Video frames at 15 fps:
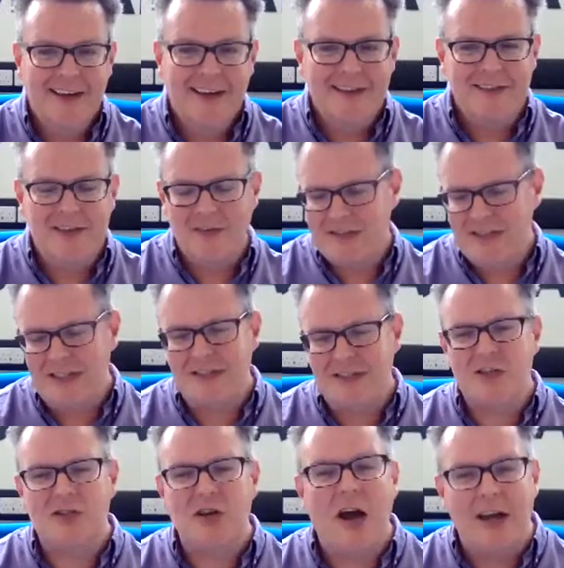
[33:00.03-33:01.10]
So obviously you
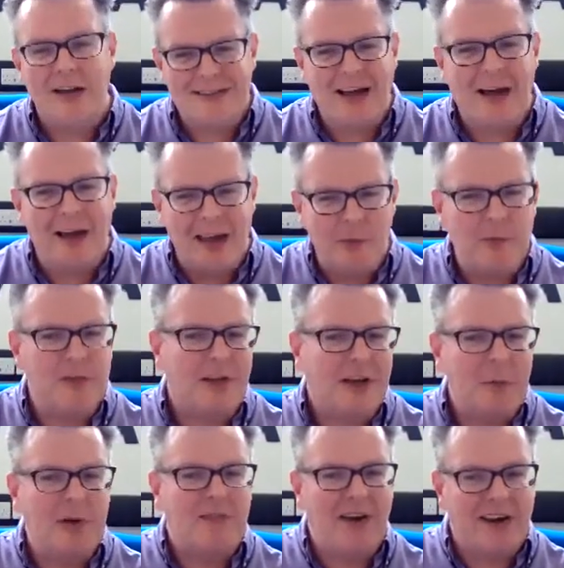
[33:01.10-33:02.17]
tie it in with a
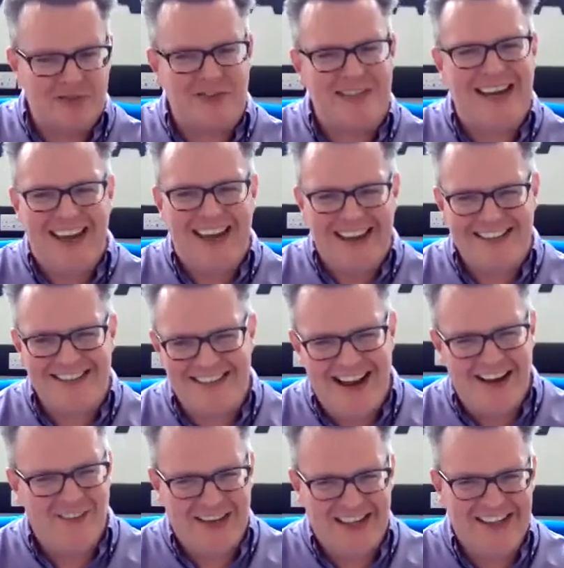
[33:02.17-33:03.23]
couple of extra days and
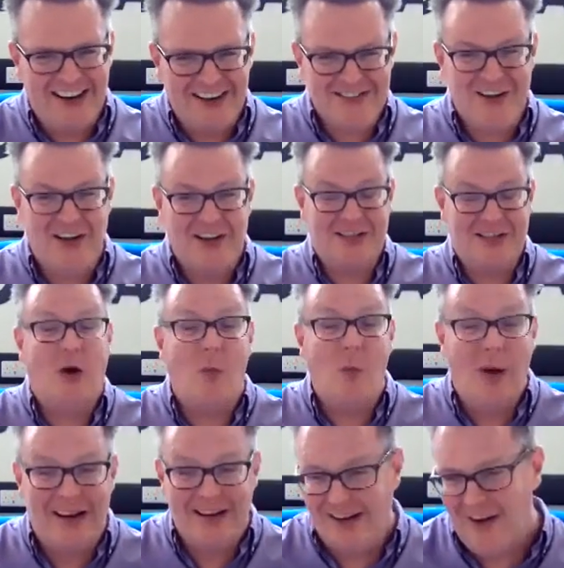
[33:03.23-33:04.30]
have it's a long
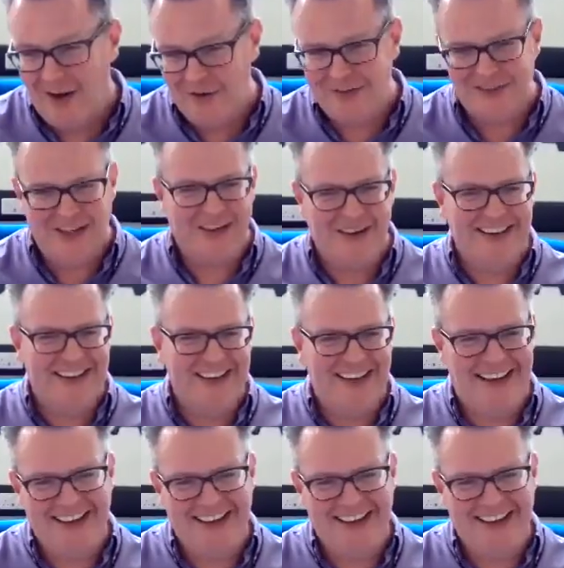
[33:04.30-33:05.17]
way. So.